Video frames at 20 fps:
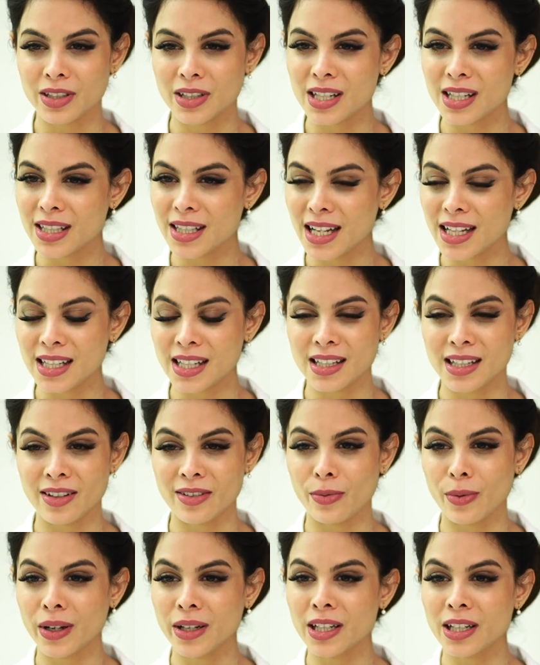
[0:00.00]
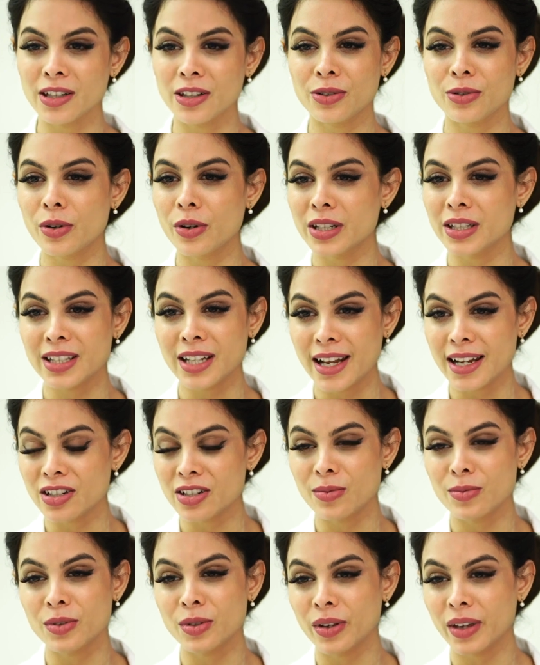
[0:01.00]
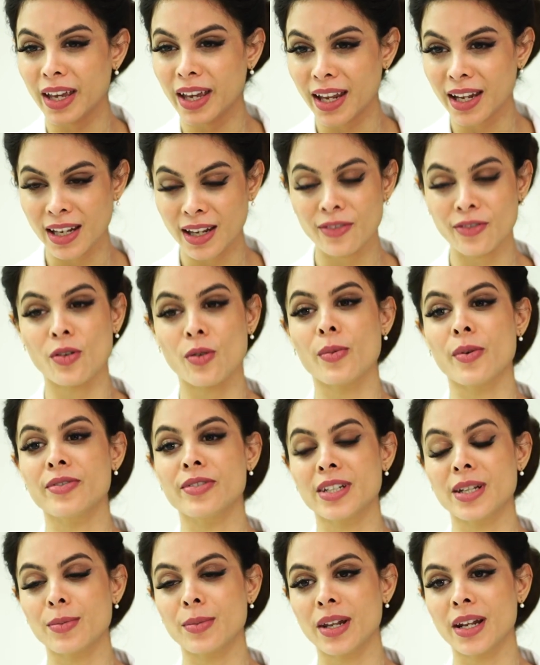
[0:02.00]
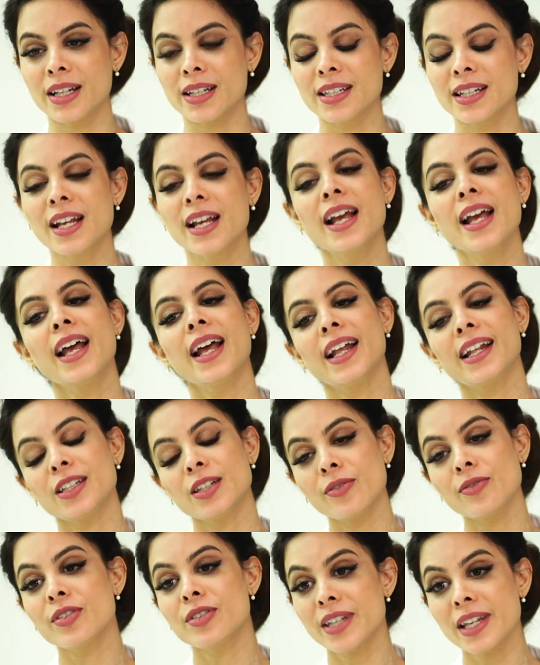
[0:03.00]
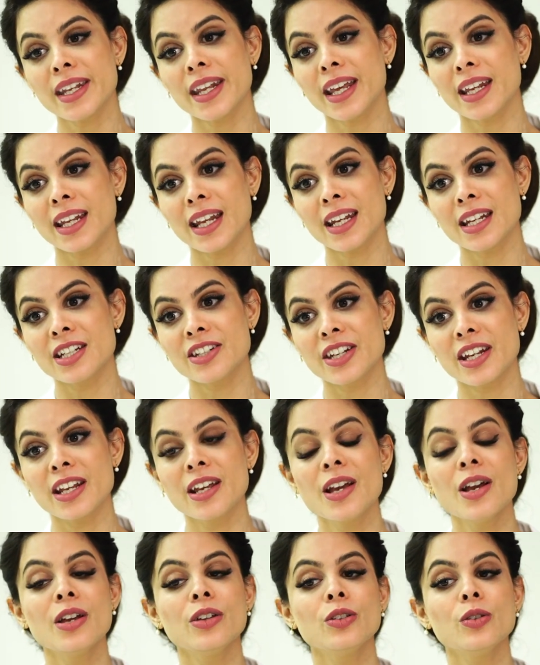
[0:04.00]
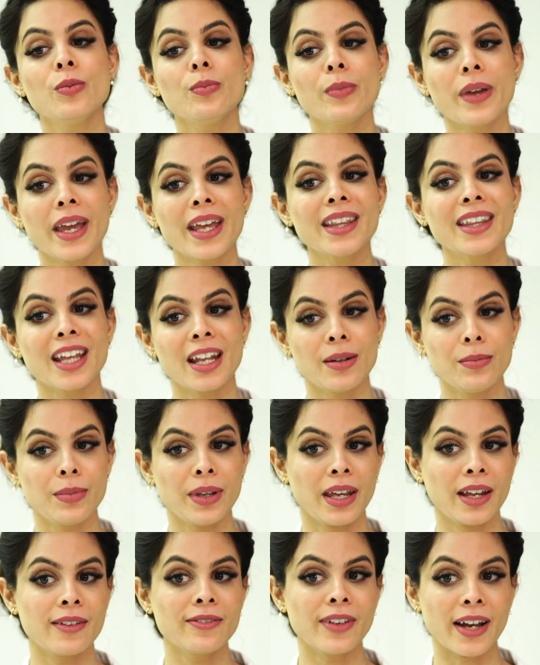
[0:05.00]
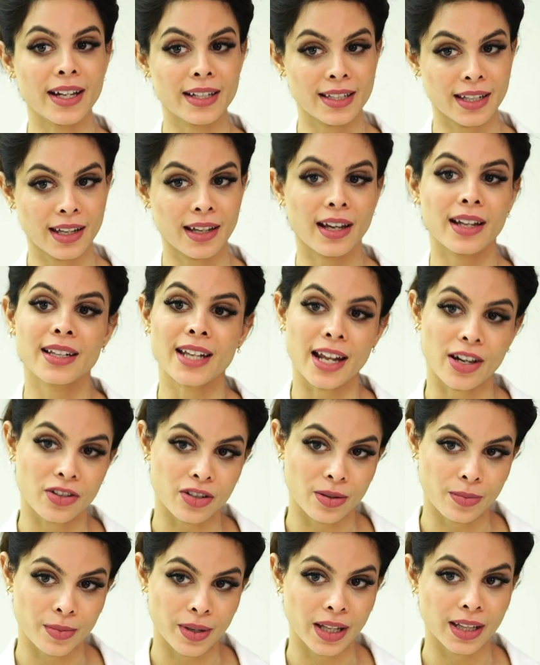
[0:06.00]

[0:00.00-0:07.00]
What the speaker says: just sensitive, wanting to throw a tantrum to any form of stimulus. And so if you're sending in energy, you may then be inviting a tantrum